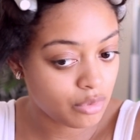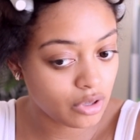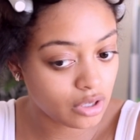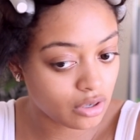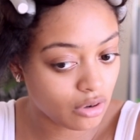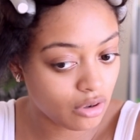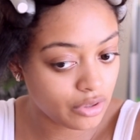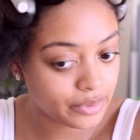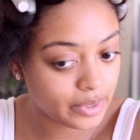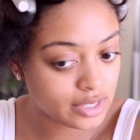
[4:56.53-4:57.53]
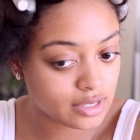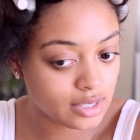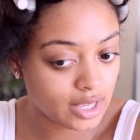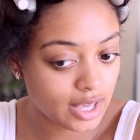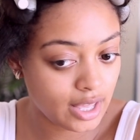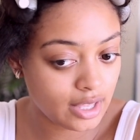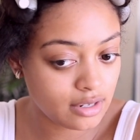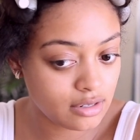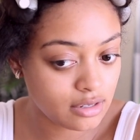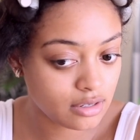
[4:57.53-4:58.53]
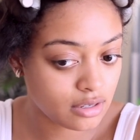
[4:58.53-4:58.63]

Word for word: Pull it all the way to the end.